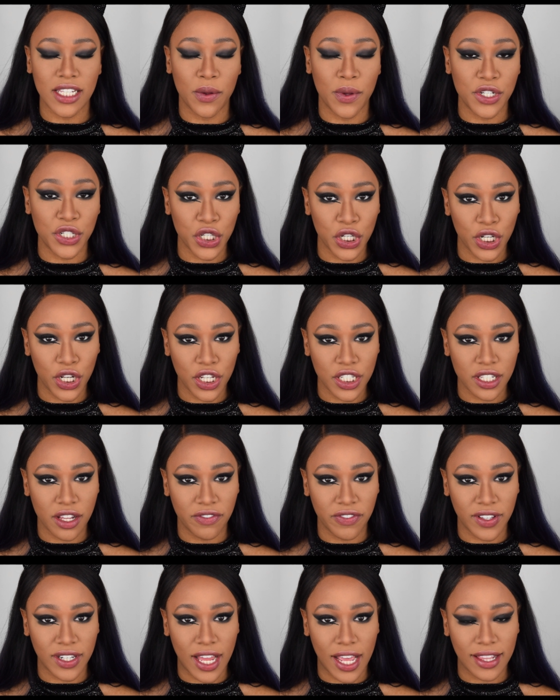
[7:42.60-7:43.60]
so it should look
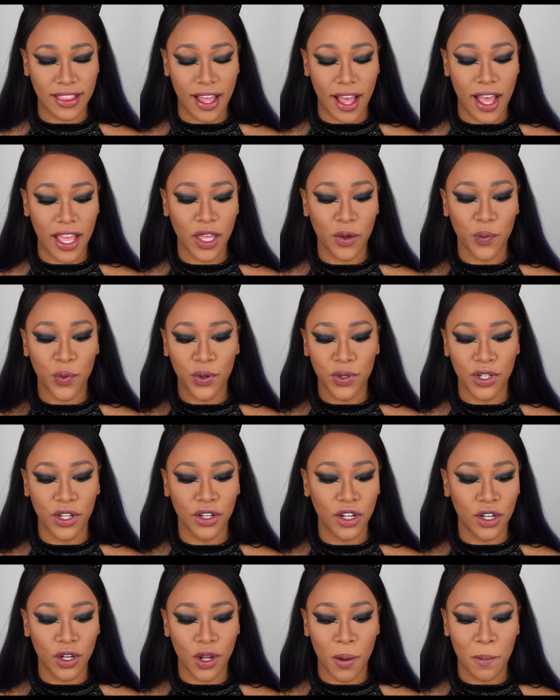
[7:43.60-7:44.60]
something like that. It will
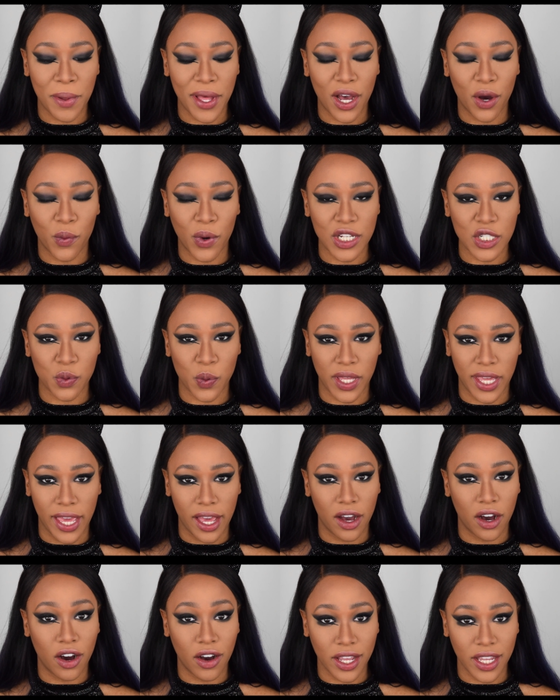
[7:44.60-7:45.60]
look a lot better once we
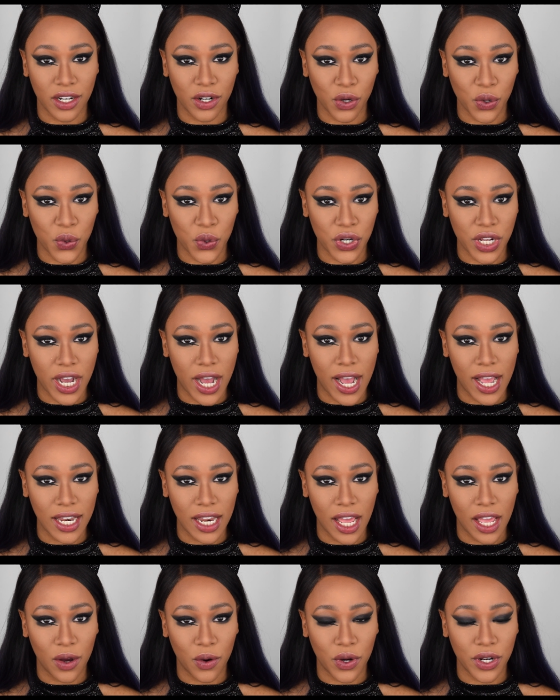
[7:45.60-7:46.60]
get our inner corner
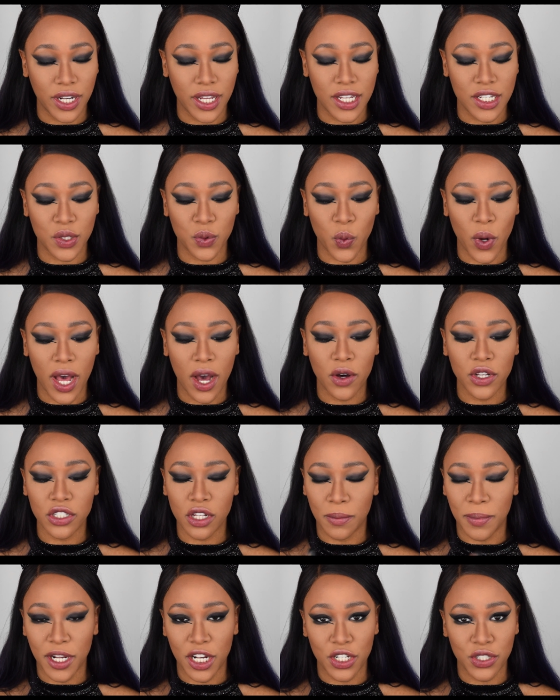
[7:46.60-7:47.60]
highlight on as well.
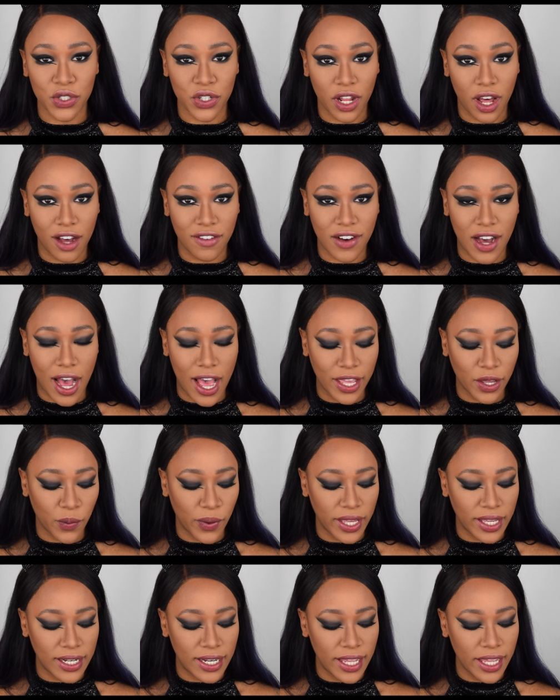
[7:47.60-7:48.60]
So I'm going to do the other eye
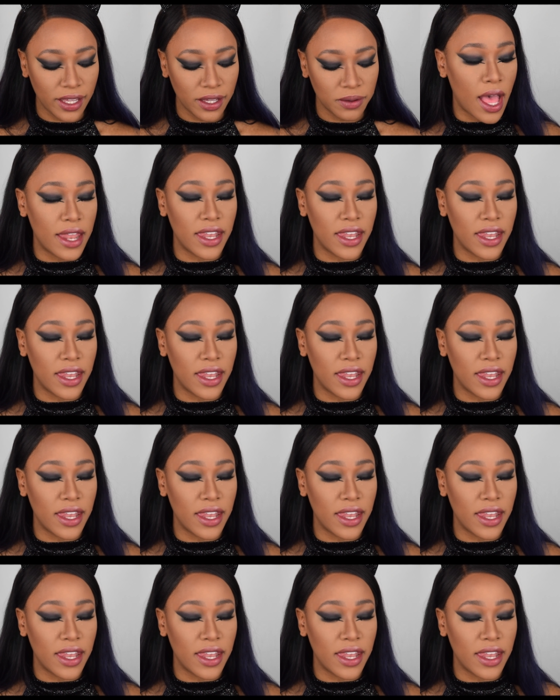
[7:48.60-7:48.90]
quickly.